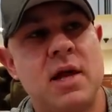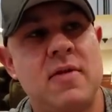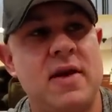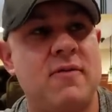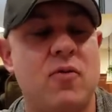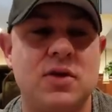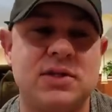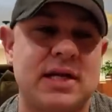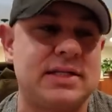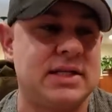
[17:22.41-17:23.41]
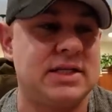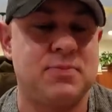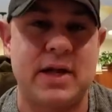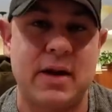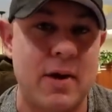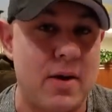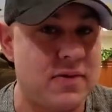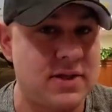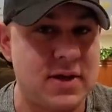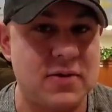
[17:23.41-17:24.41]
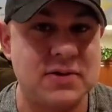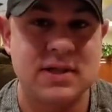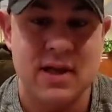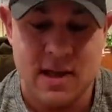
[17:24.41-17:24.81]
And then, of course, like I said, just playing around with the dose.